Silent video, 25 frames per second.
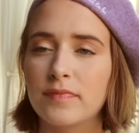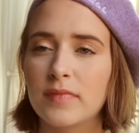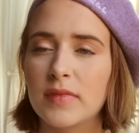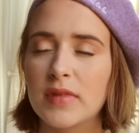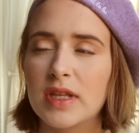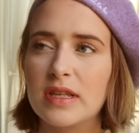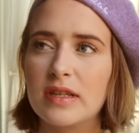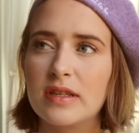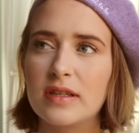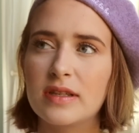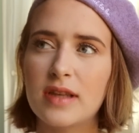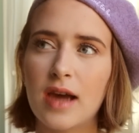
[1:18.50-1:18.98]

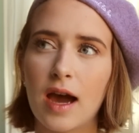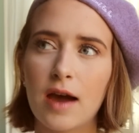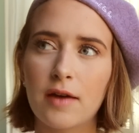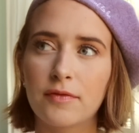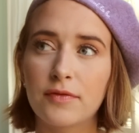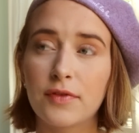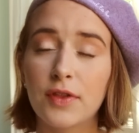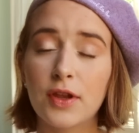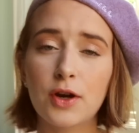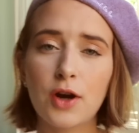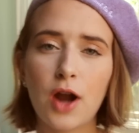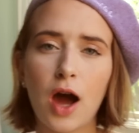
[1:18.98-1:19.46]

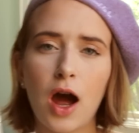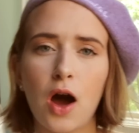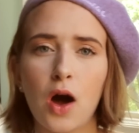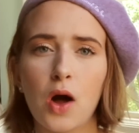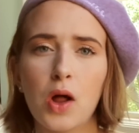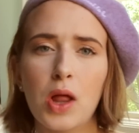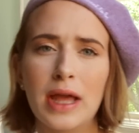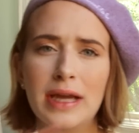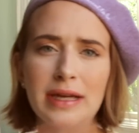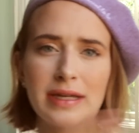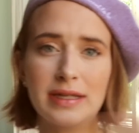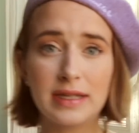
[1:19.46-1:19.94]
stuff. They're not all
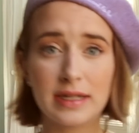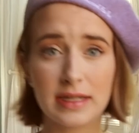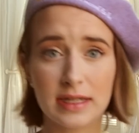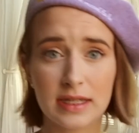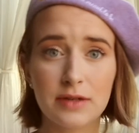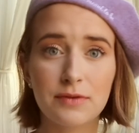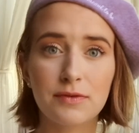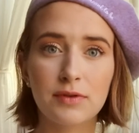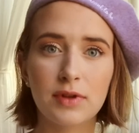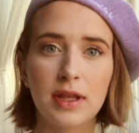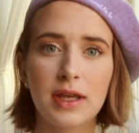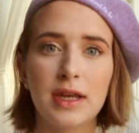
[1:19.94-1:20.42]
like
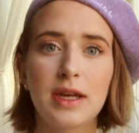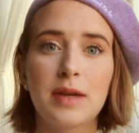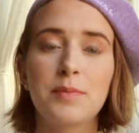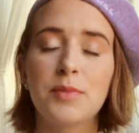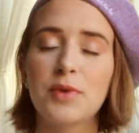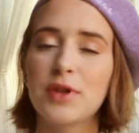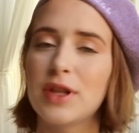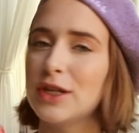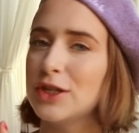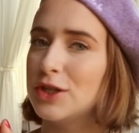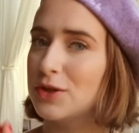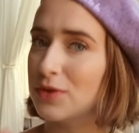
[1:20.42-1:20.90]
Disney related,
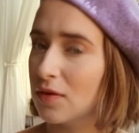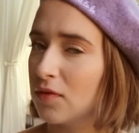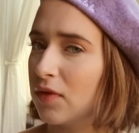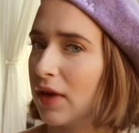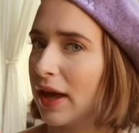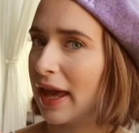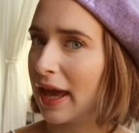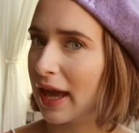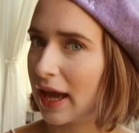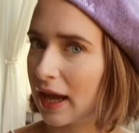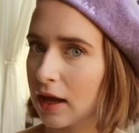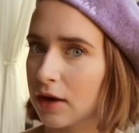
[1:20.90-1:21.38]
but they do have a
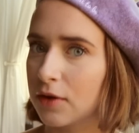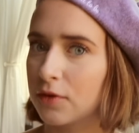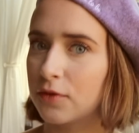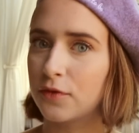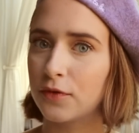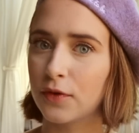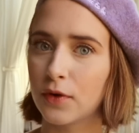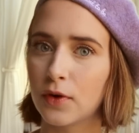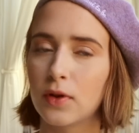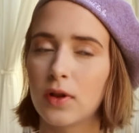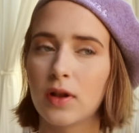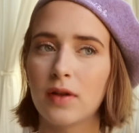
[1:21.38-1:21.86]

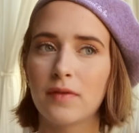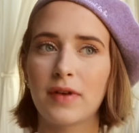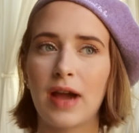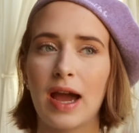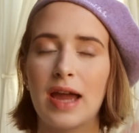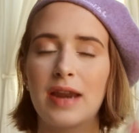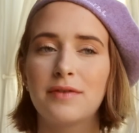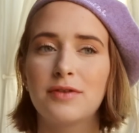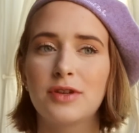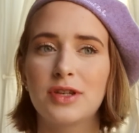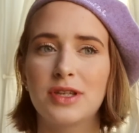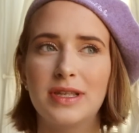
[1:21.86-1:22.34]
handful of
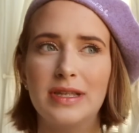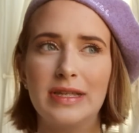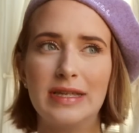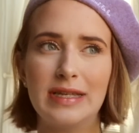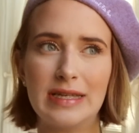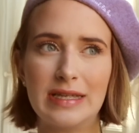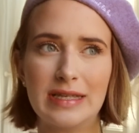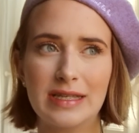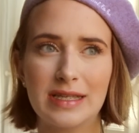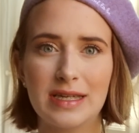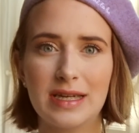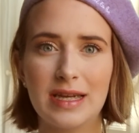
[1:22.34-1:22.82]
kind of just
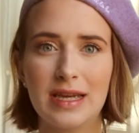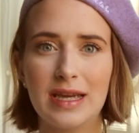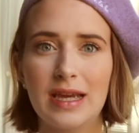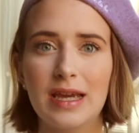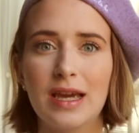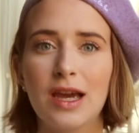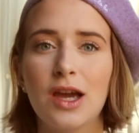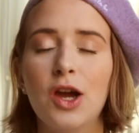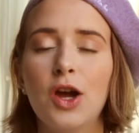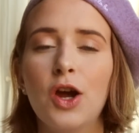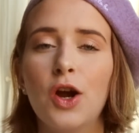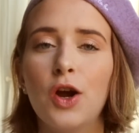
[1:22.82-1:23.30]

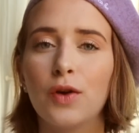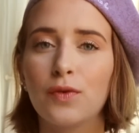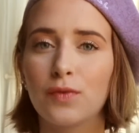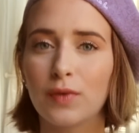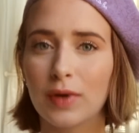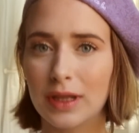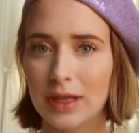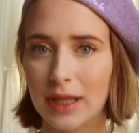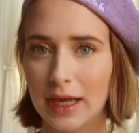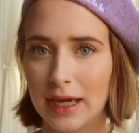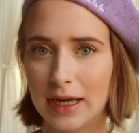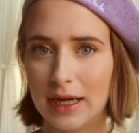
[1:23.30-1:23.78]
Disney
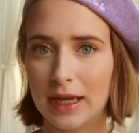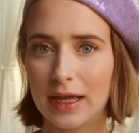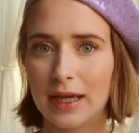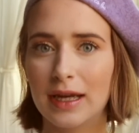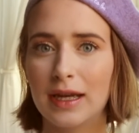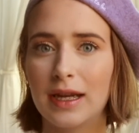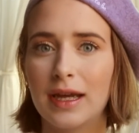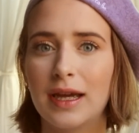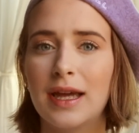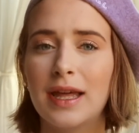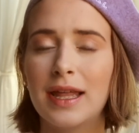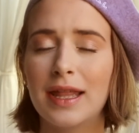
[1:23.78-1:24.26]

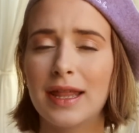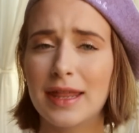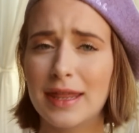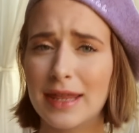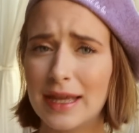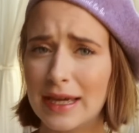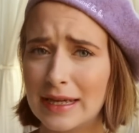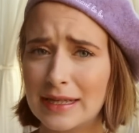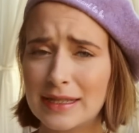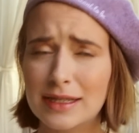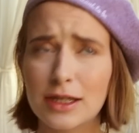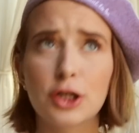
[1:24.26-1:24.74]
related
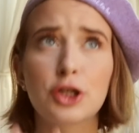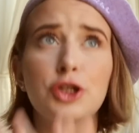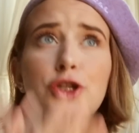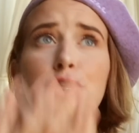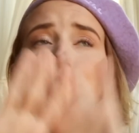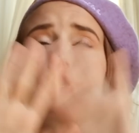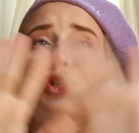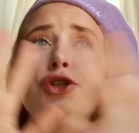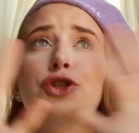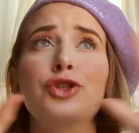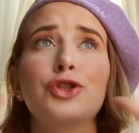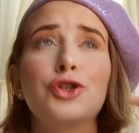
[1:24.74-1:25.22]
things that are
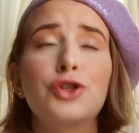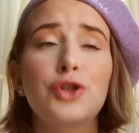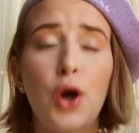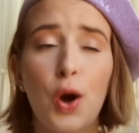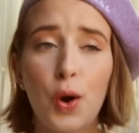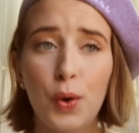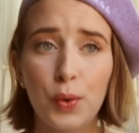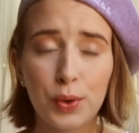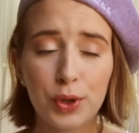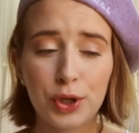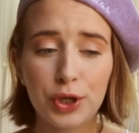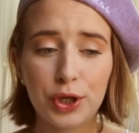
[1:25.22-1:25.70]
just
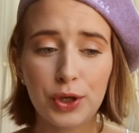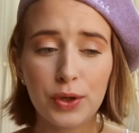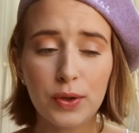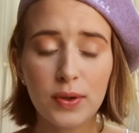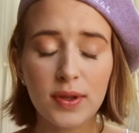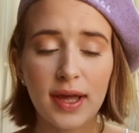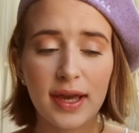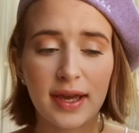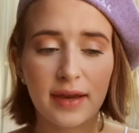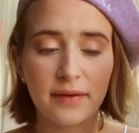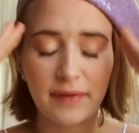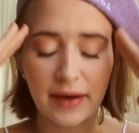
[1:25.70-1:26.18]
so cute.
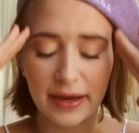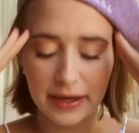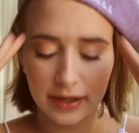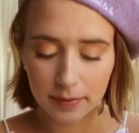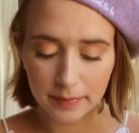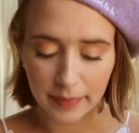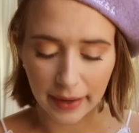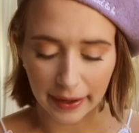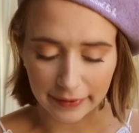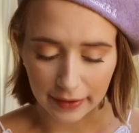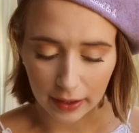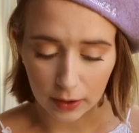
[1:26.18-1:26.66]
Like if I
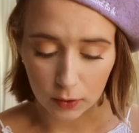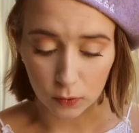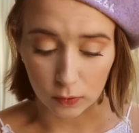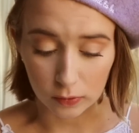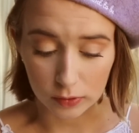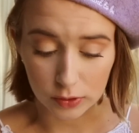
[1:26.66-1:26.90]
could buy that whole